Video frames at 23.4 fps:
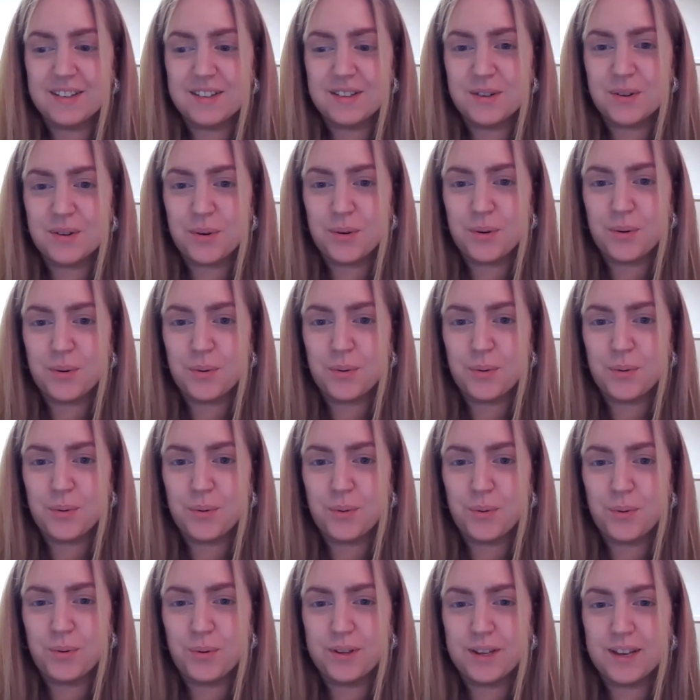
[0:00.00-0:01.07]

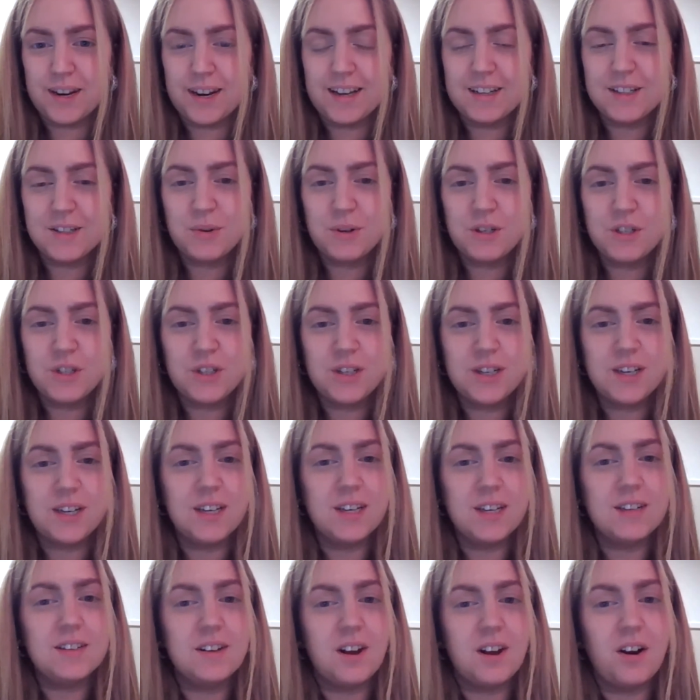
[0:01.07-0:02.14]
so the next question
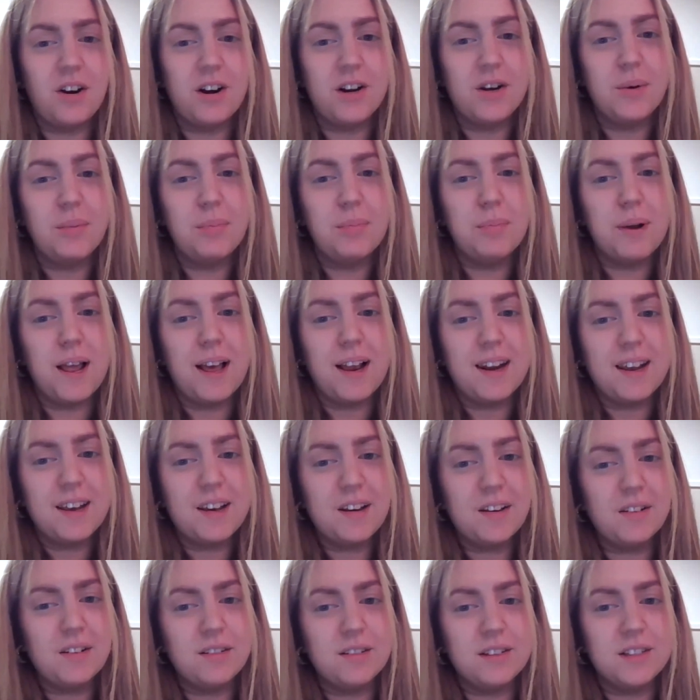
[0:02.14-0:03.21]
is, are you
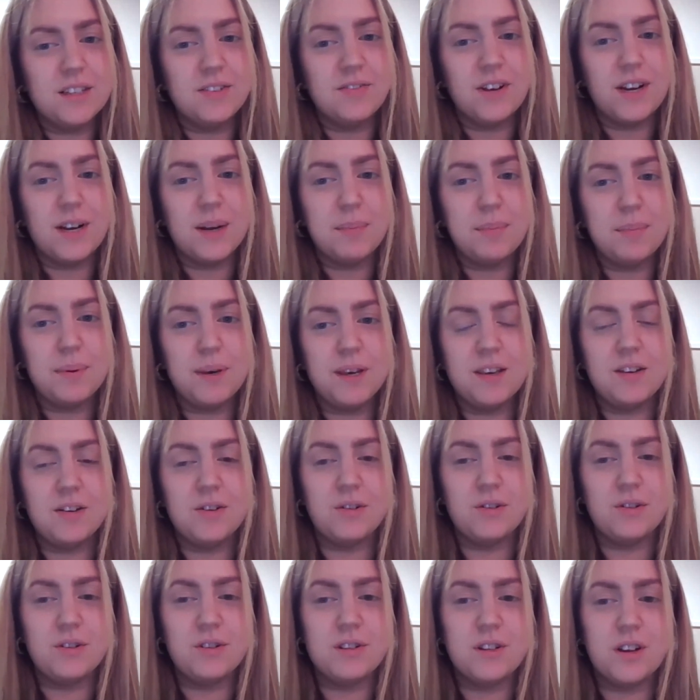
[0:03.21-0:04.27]
planning on developing
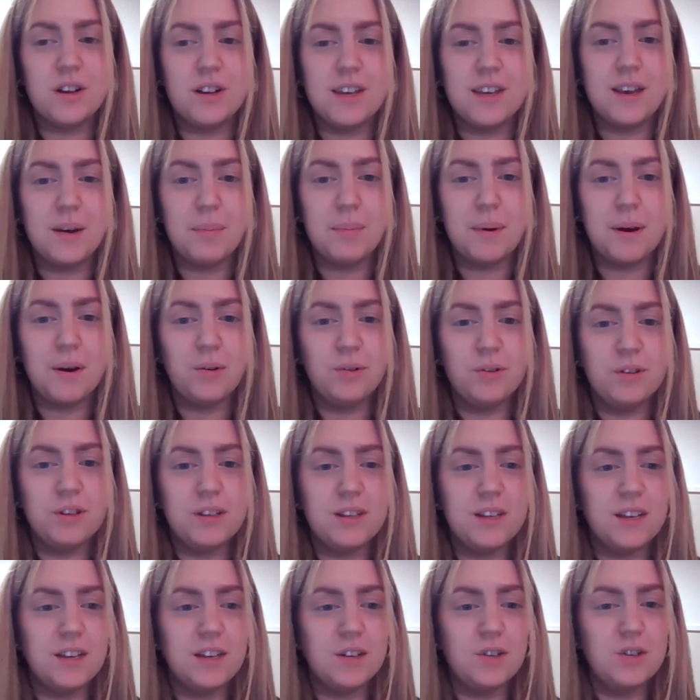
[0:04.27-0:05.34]
your study
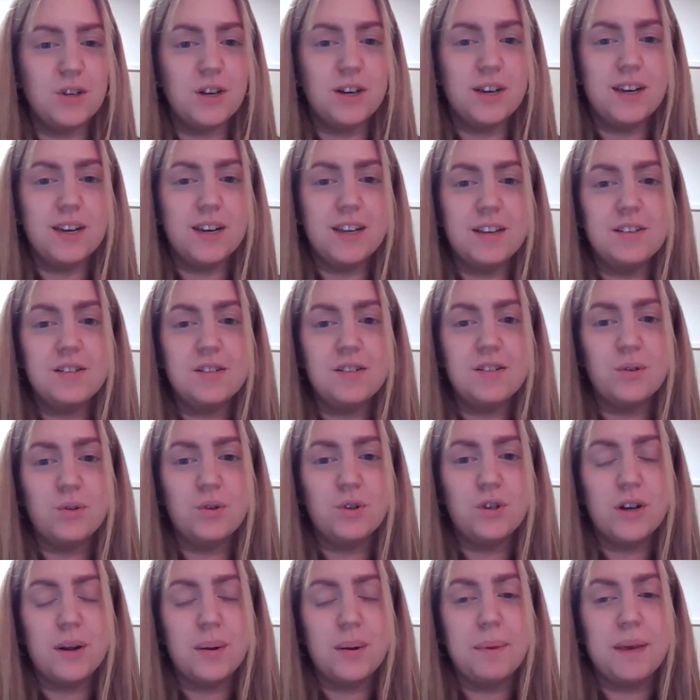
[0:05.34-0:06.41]
about the Chinese
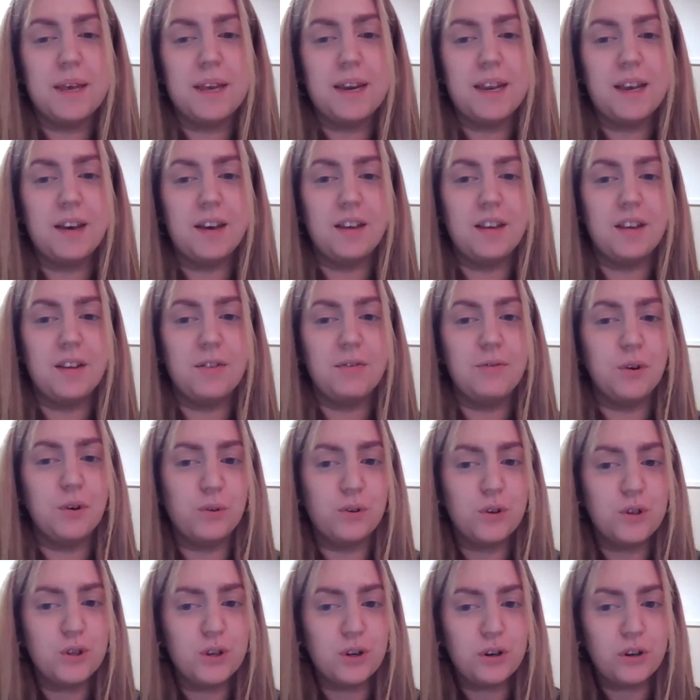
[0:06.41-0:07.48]
social media in the
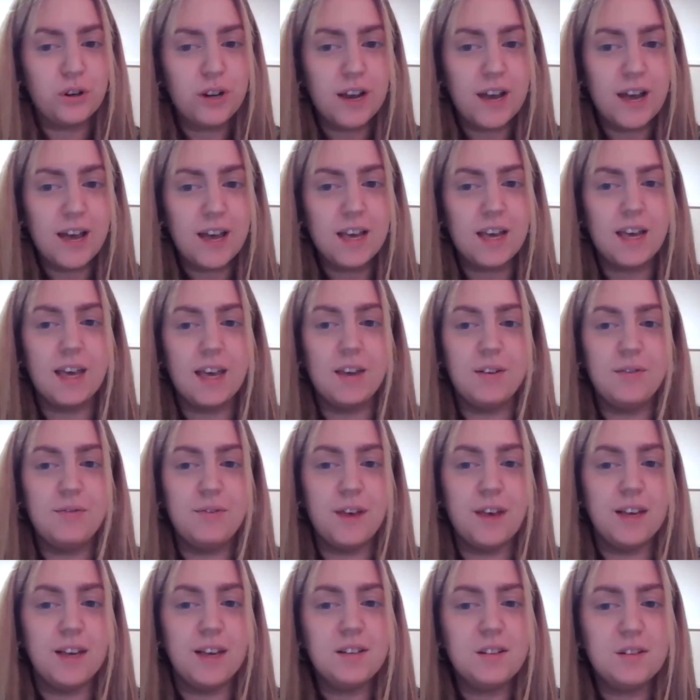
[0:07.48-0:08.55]
future?
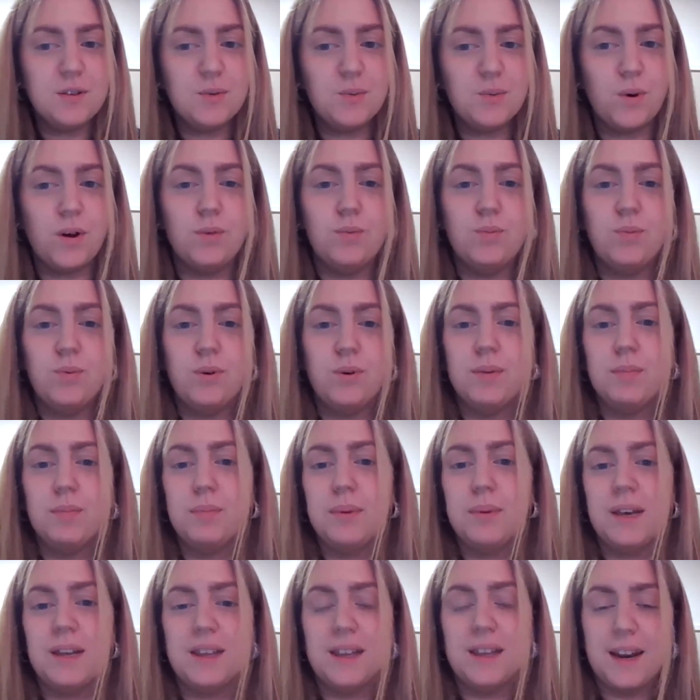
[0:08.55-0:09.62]
If yes, what would
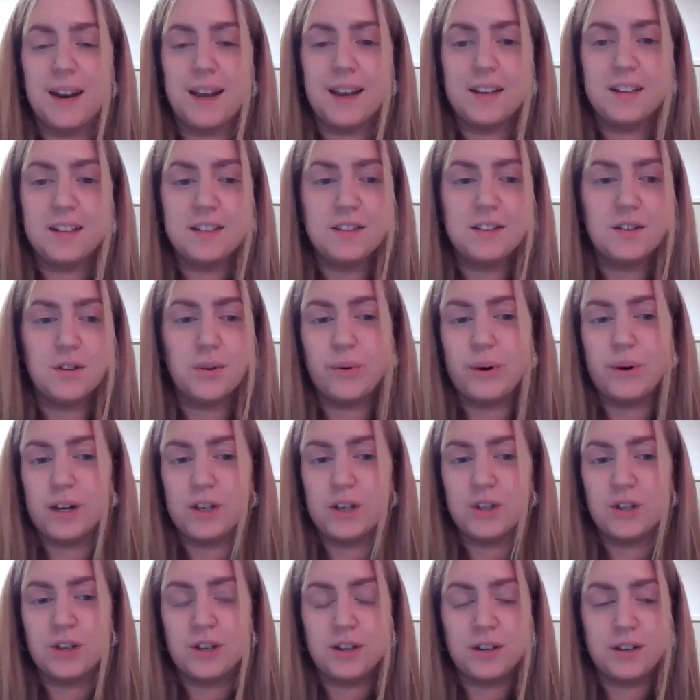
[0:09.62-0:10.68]
be the next
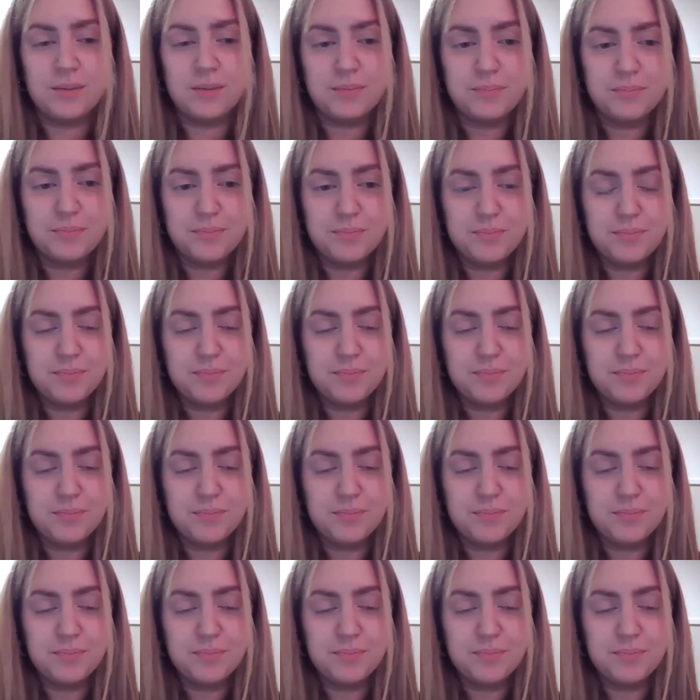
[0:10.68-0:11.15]
direction?